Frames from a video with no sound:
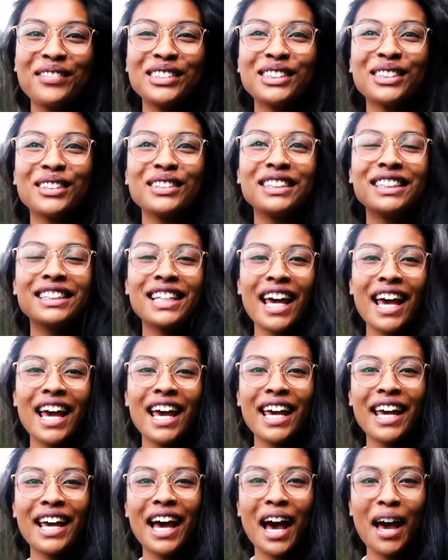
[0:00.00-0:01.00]
So
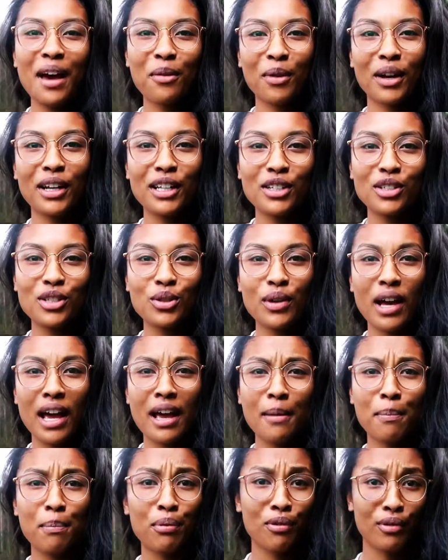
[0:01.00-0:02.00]
today I want to do
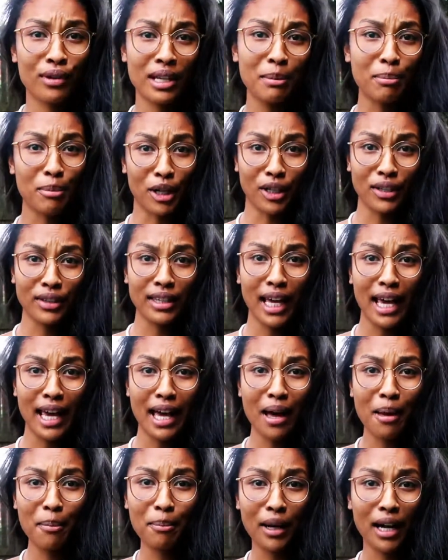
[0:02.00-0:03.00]
a pre-birthday
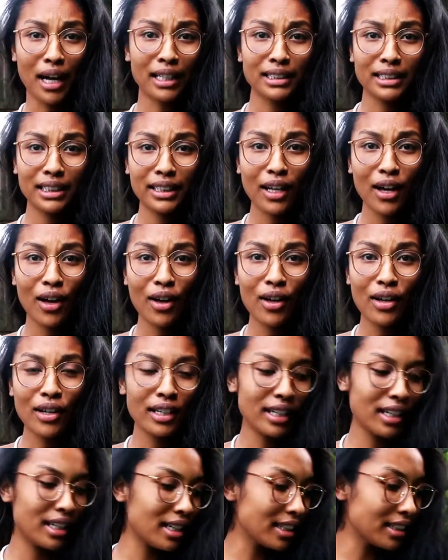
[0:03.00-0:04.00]
unboxing haul
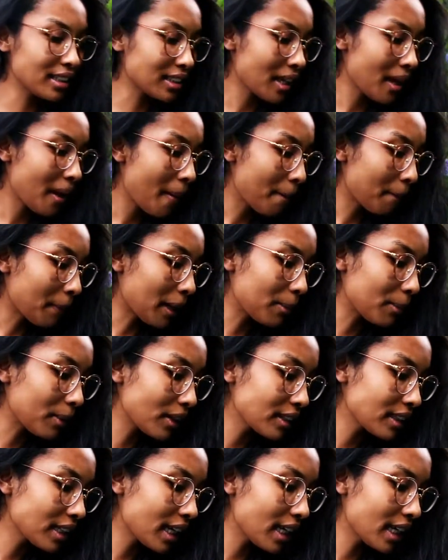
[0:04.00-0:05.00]
because my
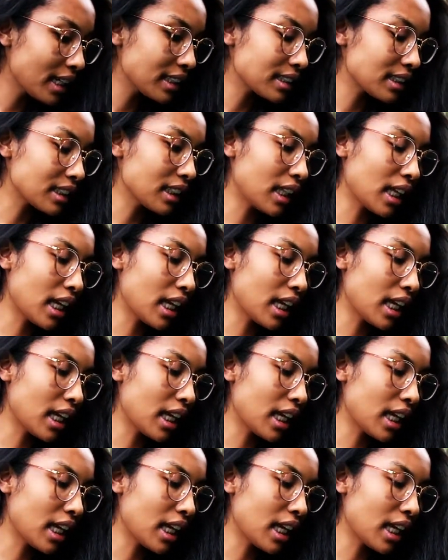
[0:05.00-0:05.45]
birthday is in